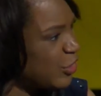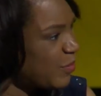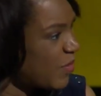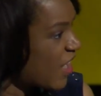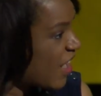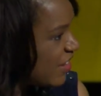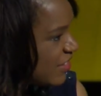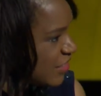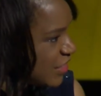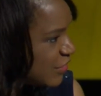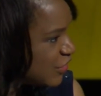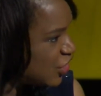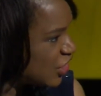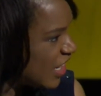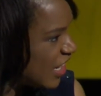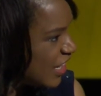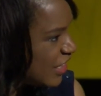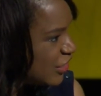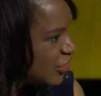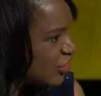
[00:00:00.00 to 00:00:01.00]
positive
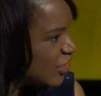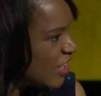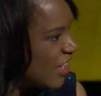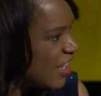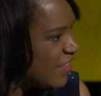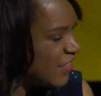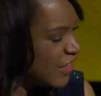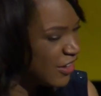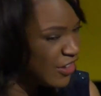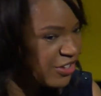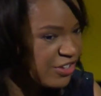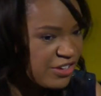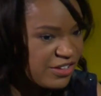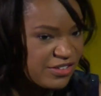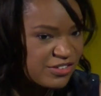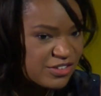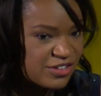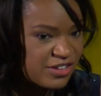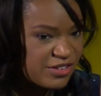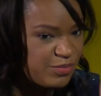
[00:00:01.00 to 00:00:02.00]
change that
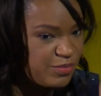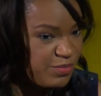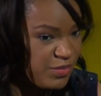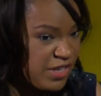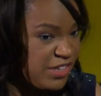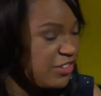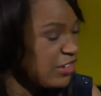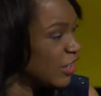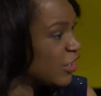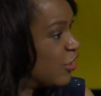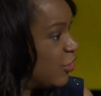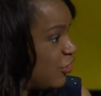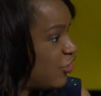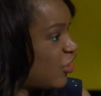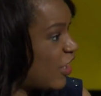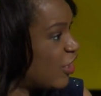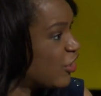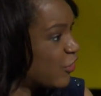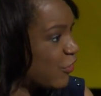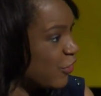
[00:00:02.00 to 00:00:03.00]
could, could be a good
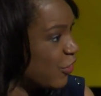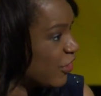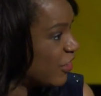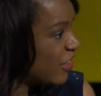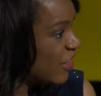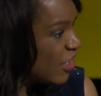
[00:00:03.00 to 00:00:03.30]
change for